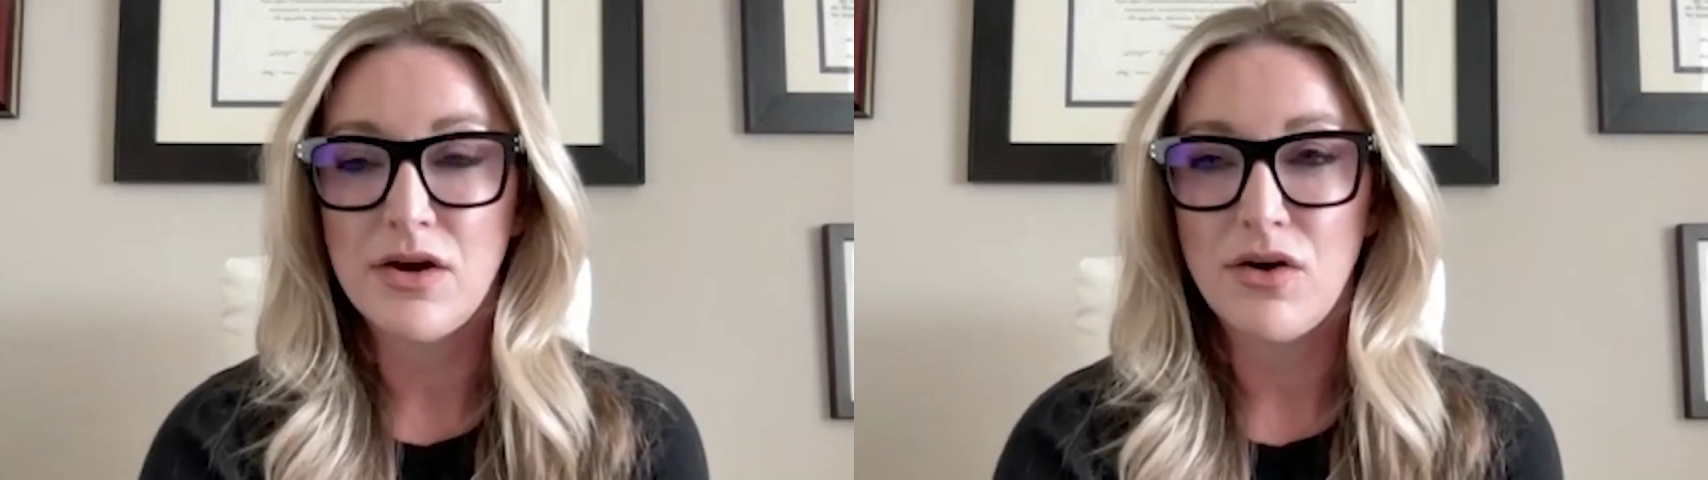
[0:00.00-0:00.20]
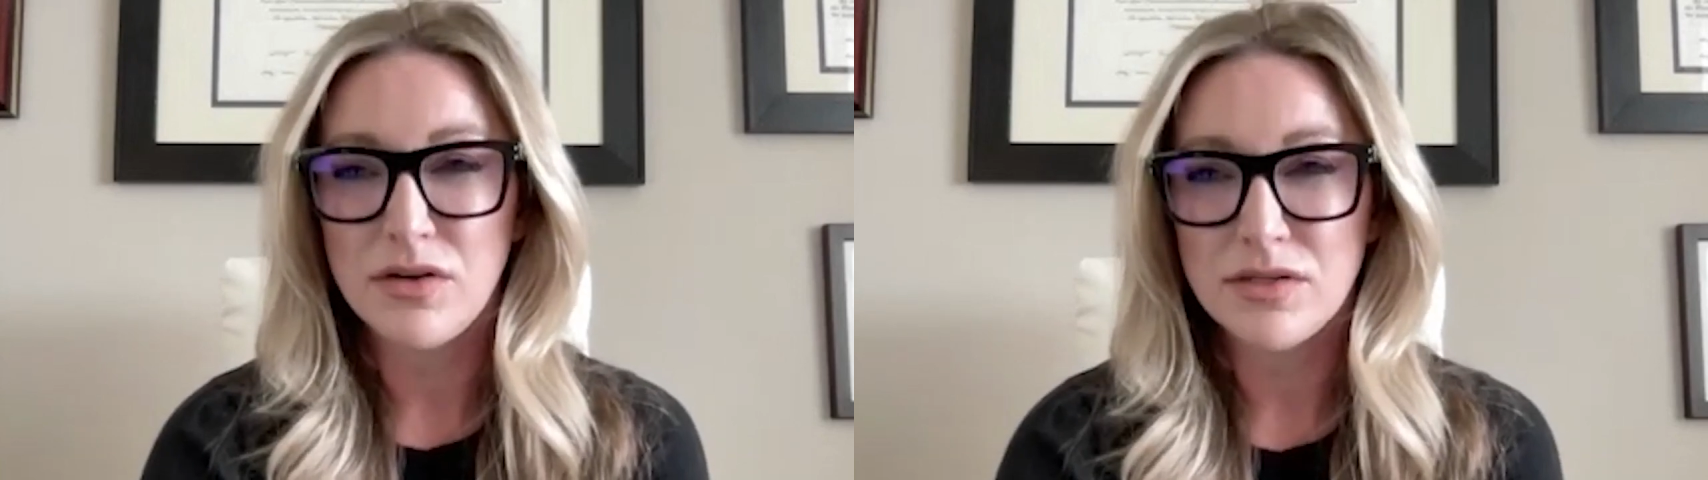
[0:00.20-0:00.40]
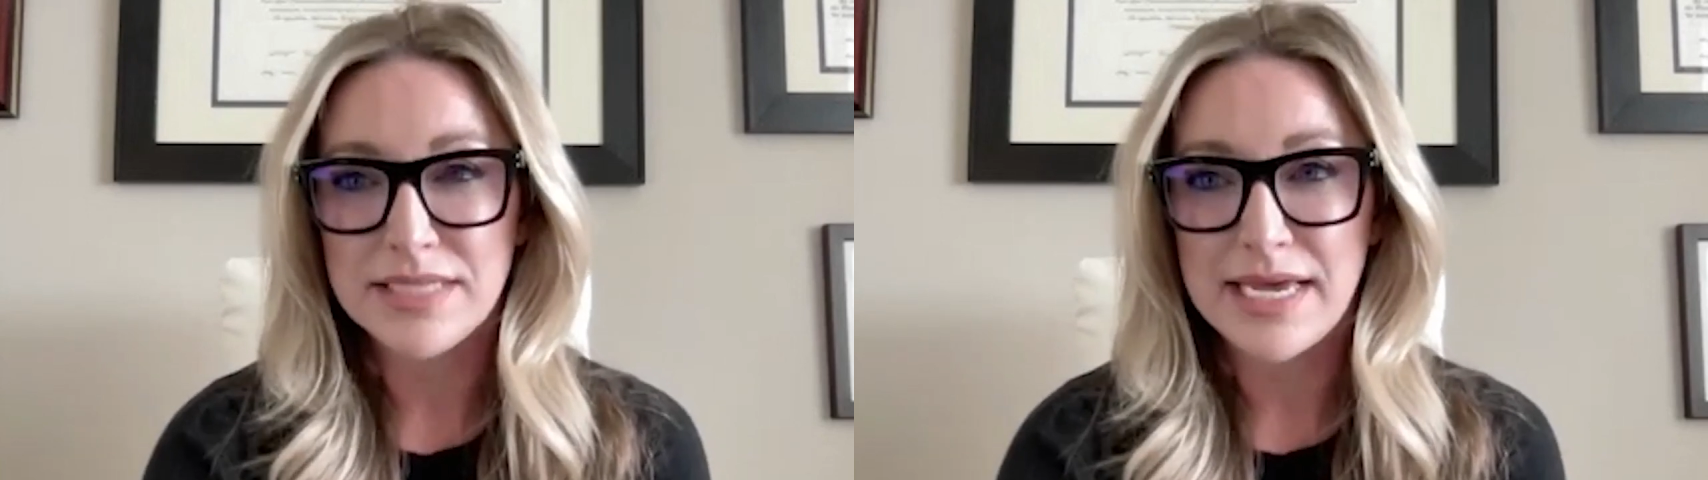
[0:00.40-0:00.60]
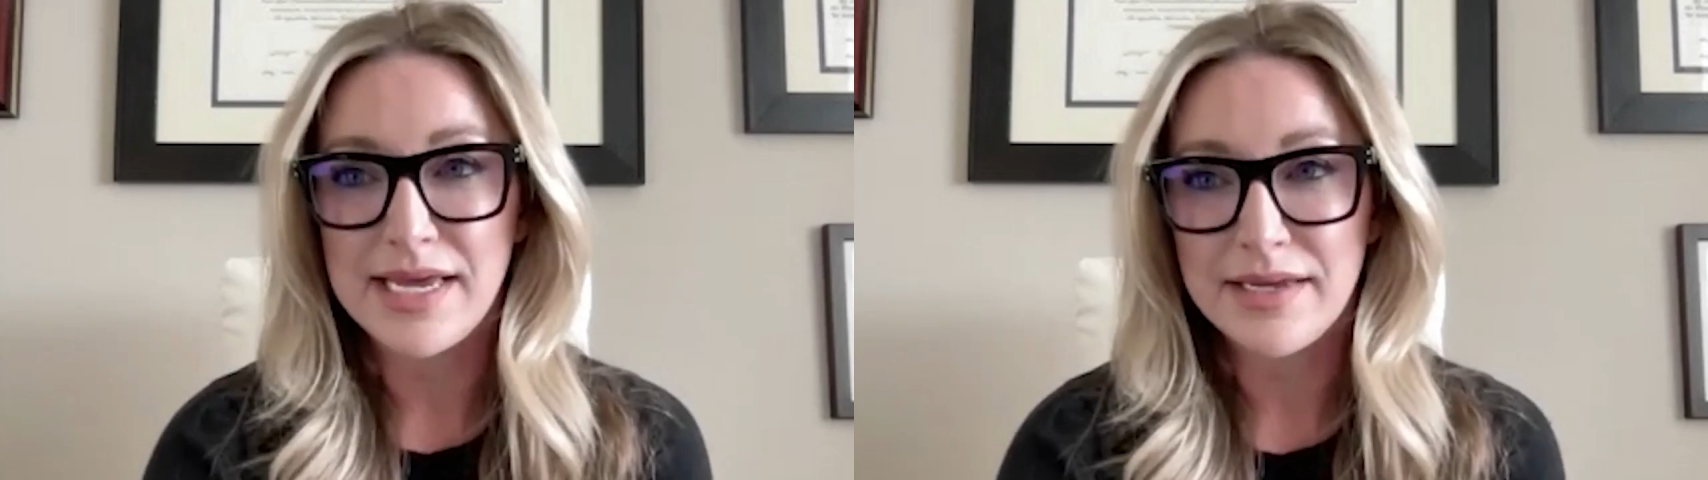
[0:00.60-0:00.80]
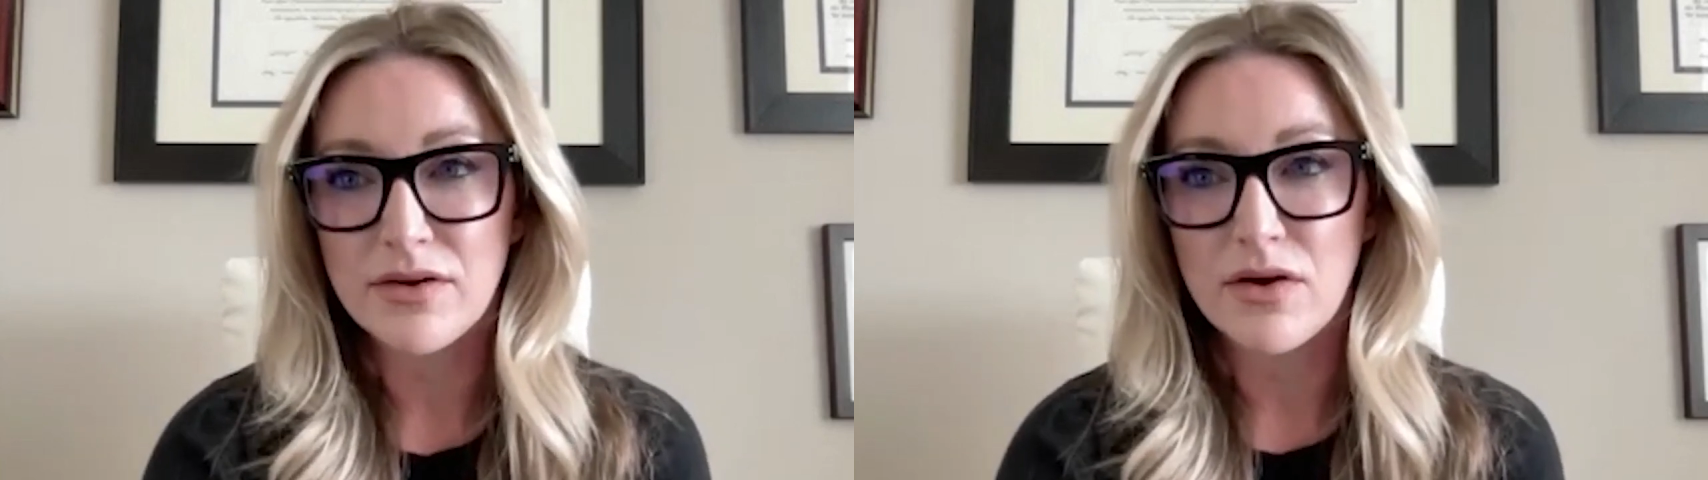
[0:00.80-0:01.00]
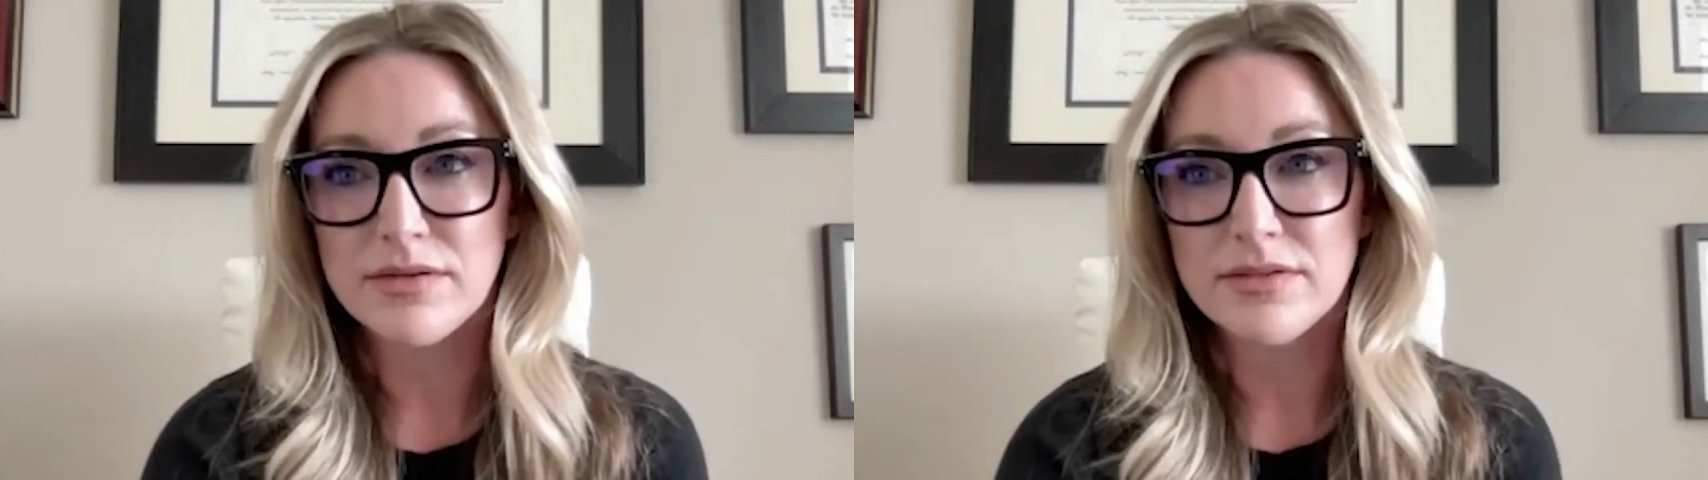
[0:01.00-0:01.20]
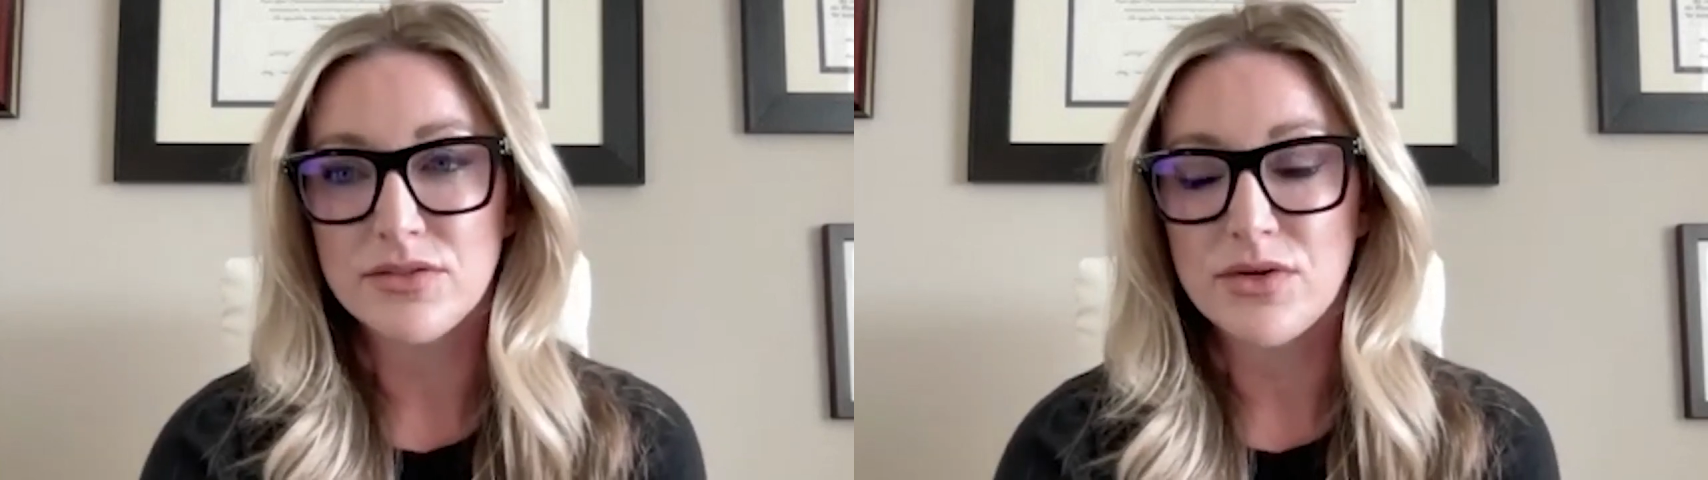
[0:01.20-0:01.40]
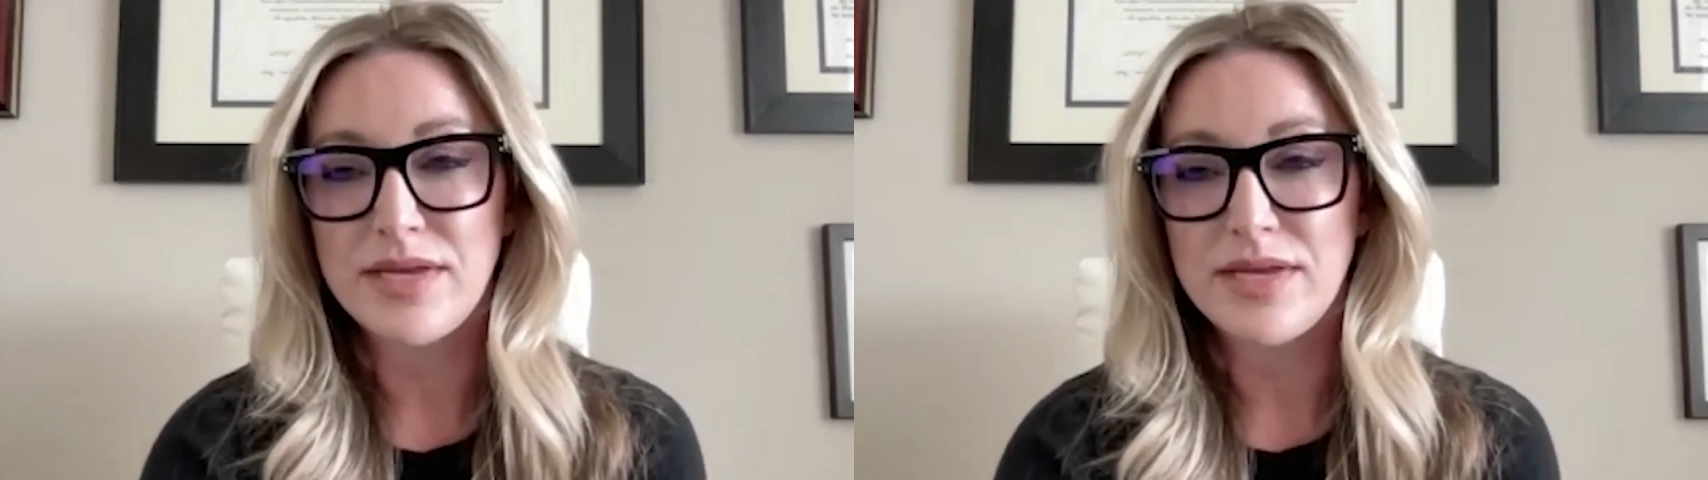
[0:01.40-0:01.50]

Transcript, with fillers: all day on a snow